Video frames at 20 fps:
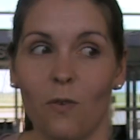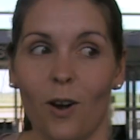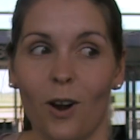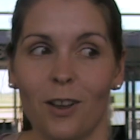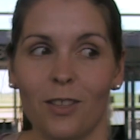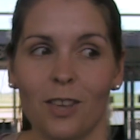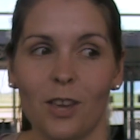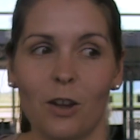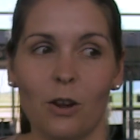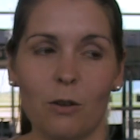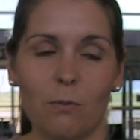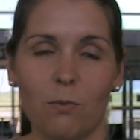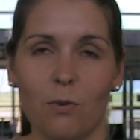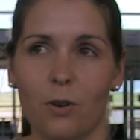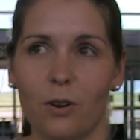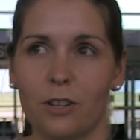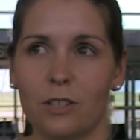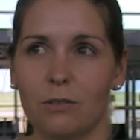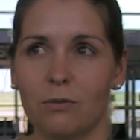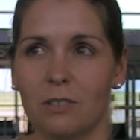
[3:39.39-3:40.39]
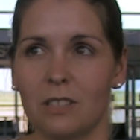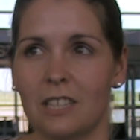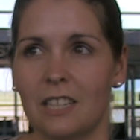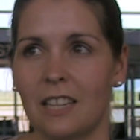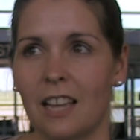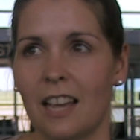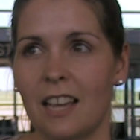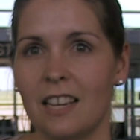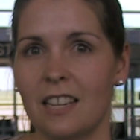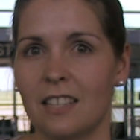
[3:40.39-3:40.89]
far, the airport's really
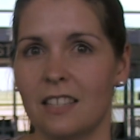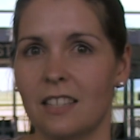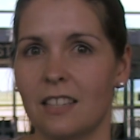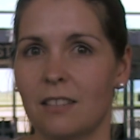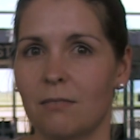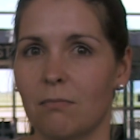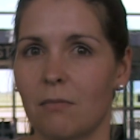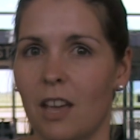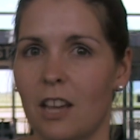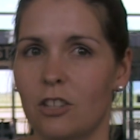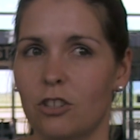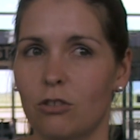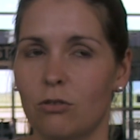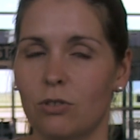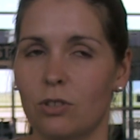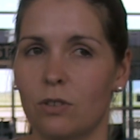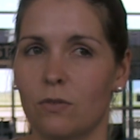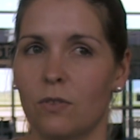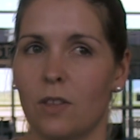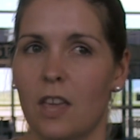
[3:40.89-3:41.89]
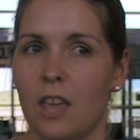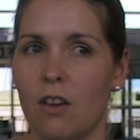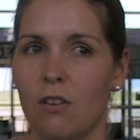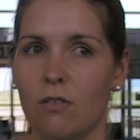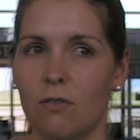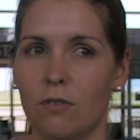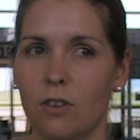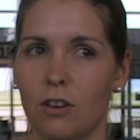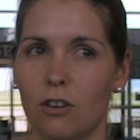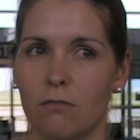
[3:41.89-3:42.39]
nice, and I chose to fly out
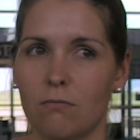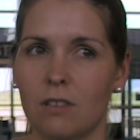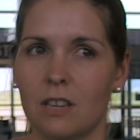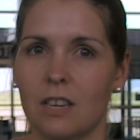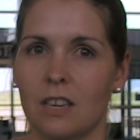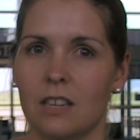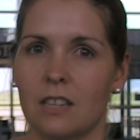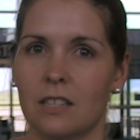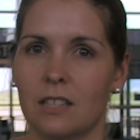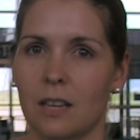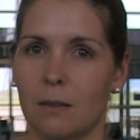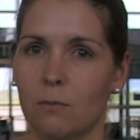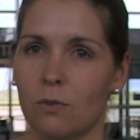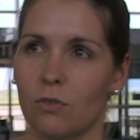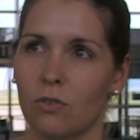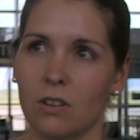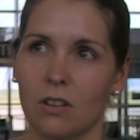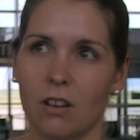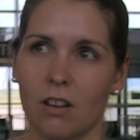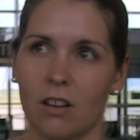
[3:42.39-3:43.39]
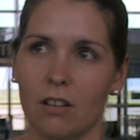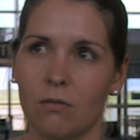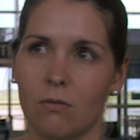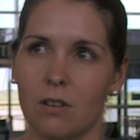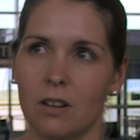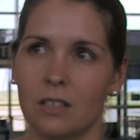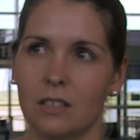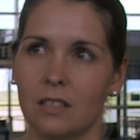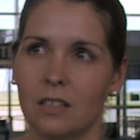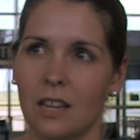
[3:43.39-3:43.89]
of here because I'm going to
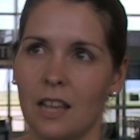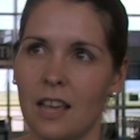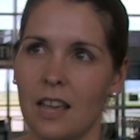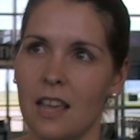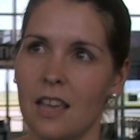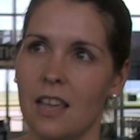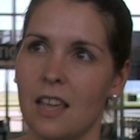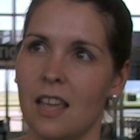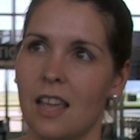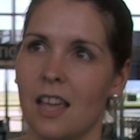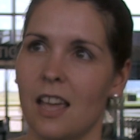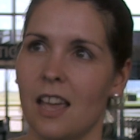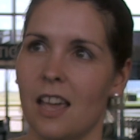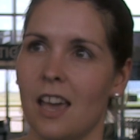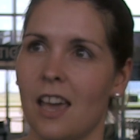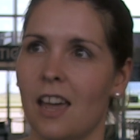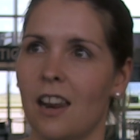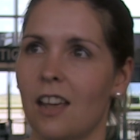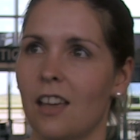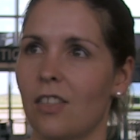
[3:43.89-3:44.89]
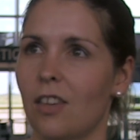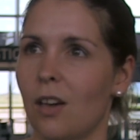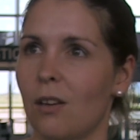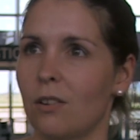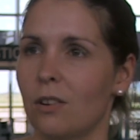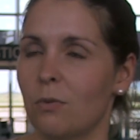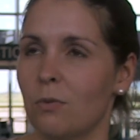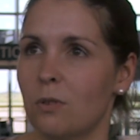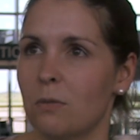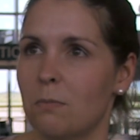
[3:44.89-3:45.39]
Ottawa today, and I thought
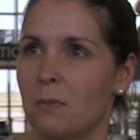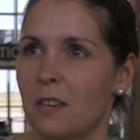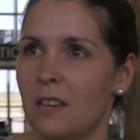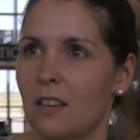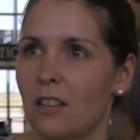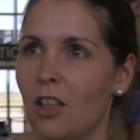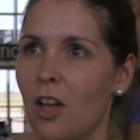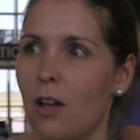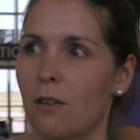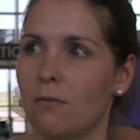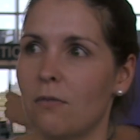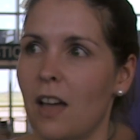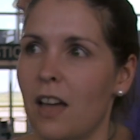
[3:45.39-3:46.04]
it would be a lot